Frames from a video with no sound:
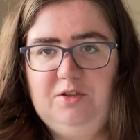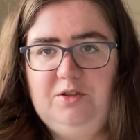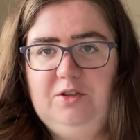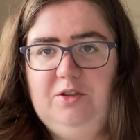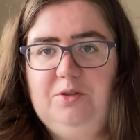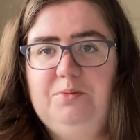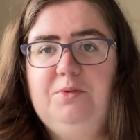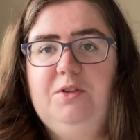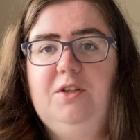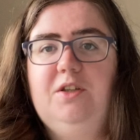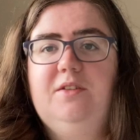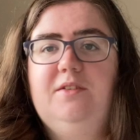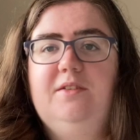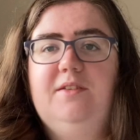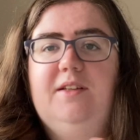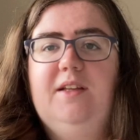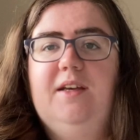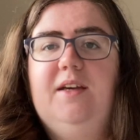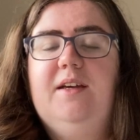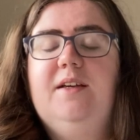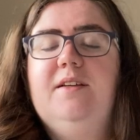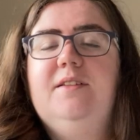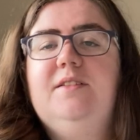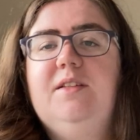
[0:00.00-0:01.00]
upload
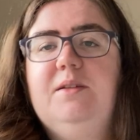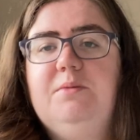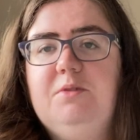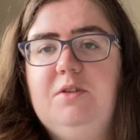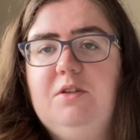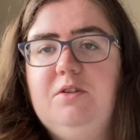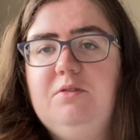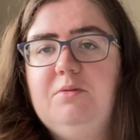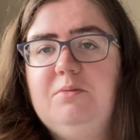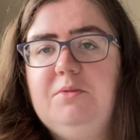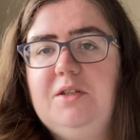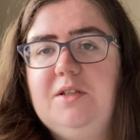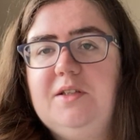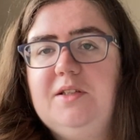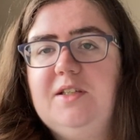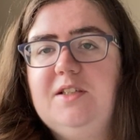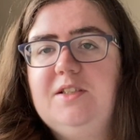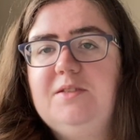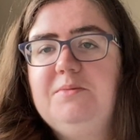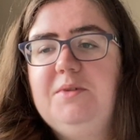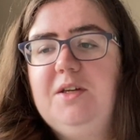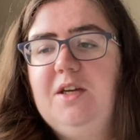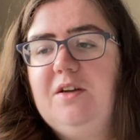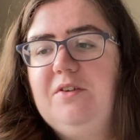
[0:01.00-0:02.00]
this. I'm going to upload
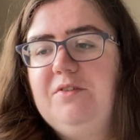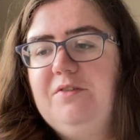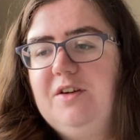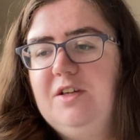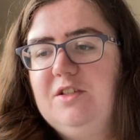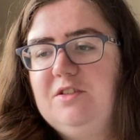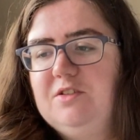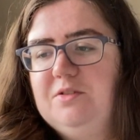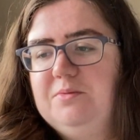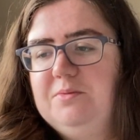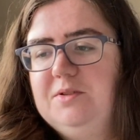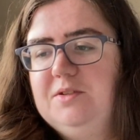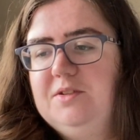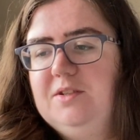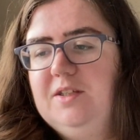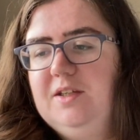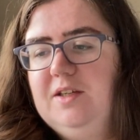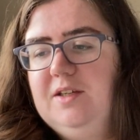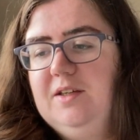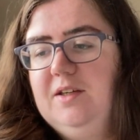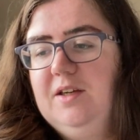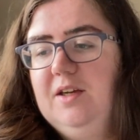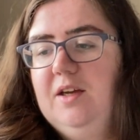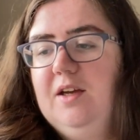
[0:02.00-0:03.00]
this, make a fresh cup of
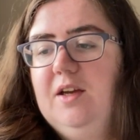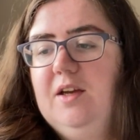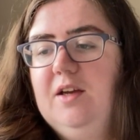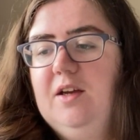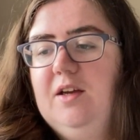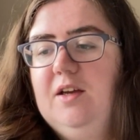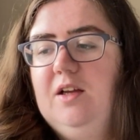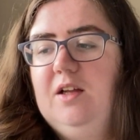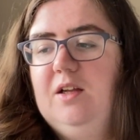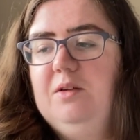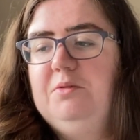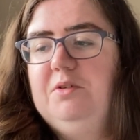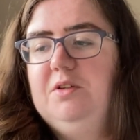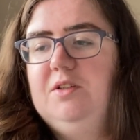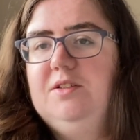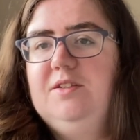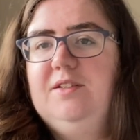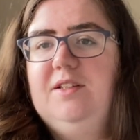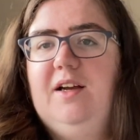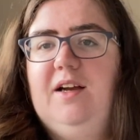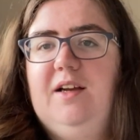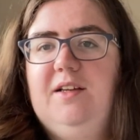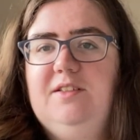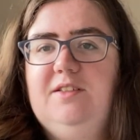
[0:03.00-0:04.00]
tea. I'm going to
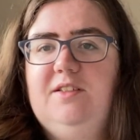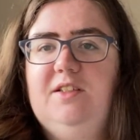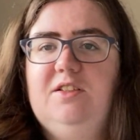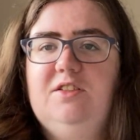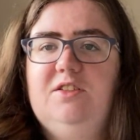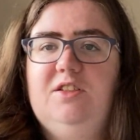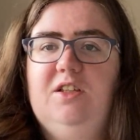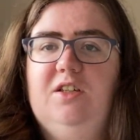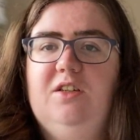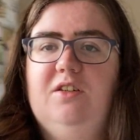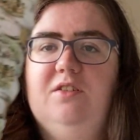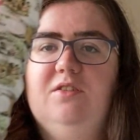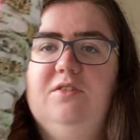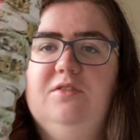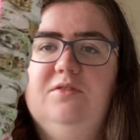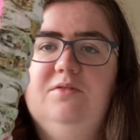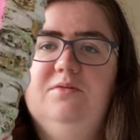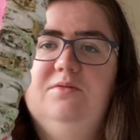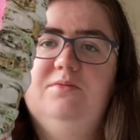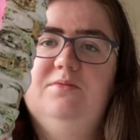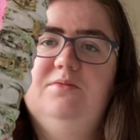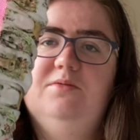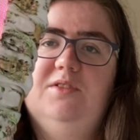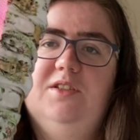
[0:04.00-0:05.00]
start stitching
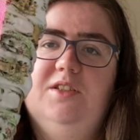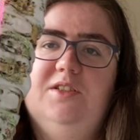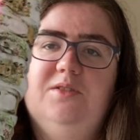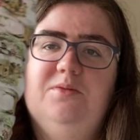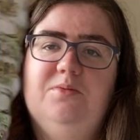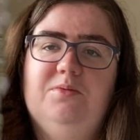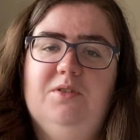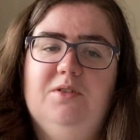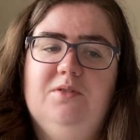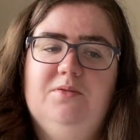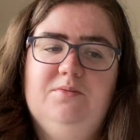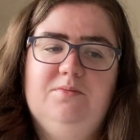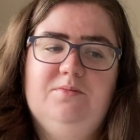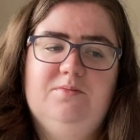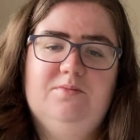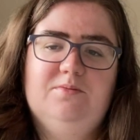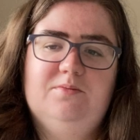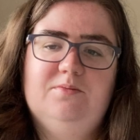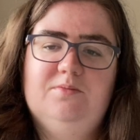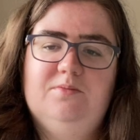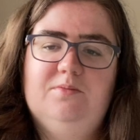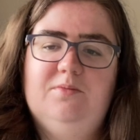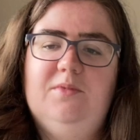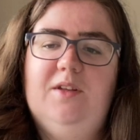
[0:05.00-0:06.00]
on this one.
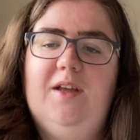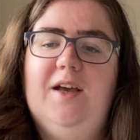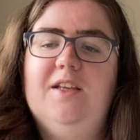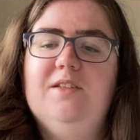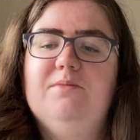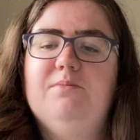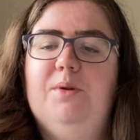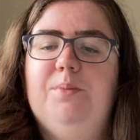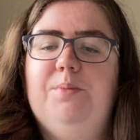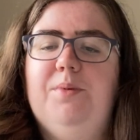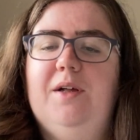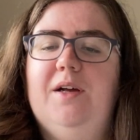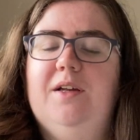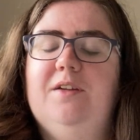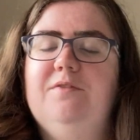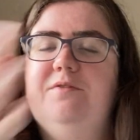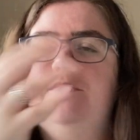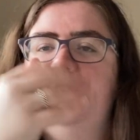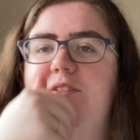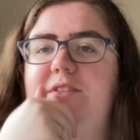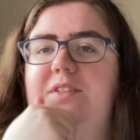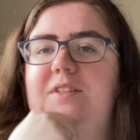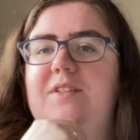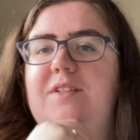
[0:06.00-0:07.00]
That's my plan
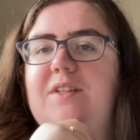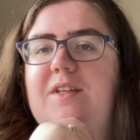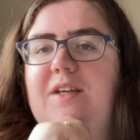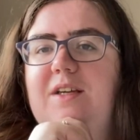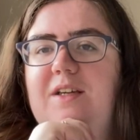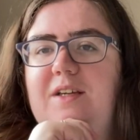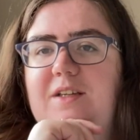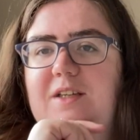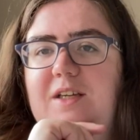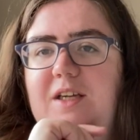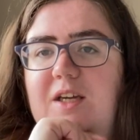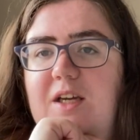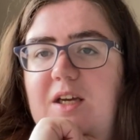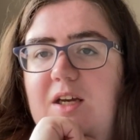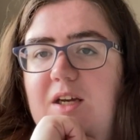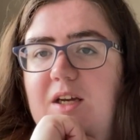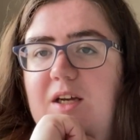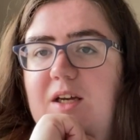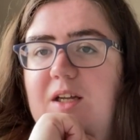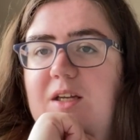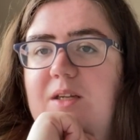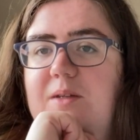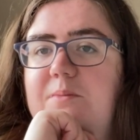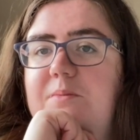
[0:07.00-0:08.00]
for today.
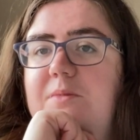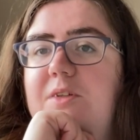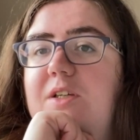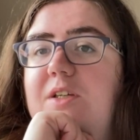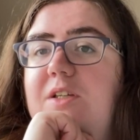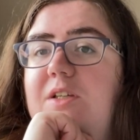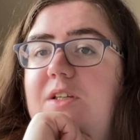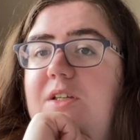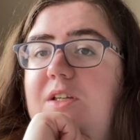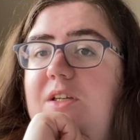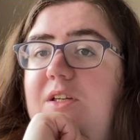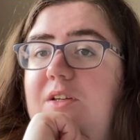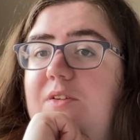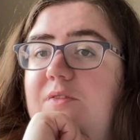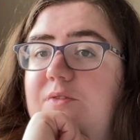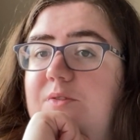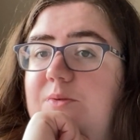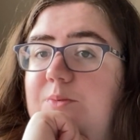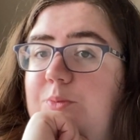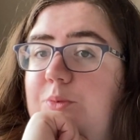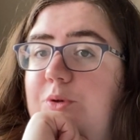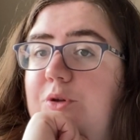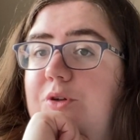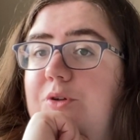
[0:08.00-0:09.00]
And I might
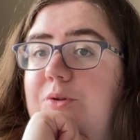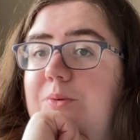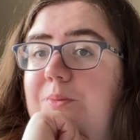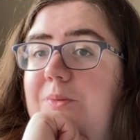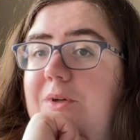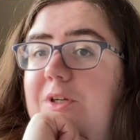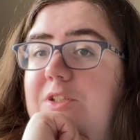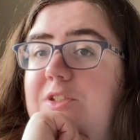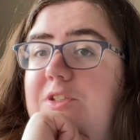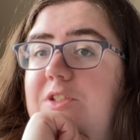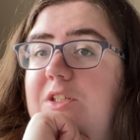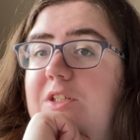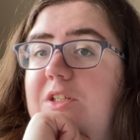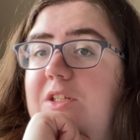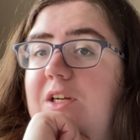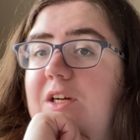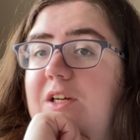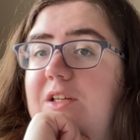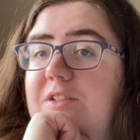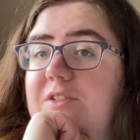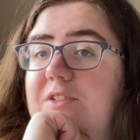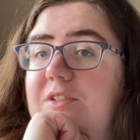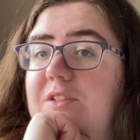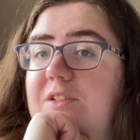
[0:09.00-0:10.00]
even pull Magic
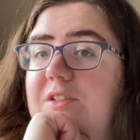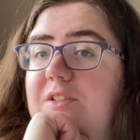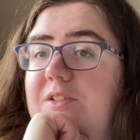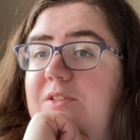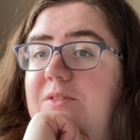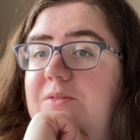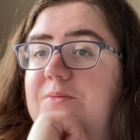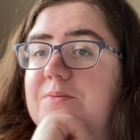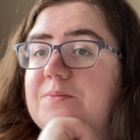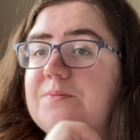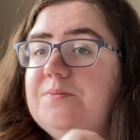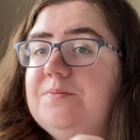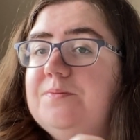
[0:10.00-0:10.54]
Castle out,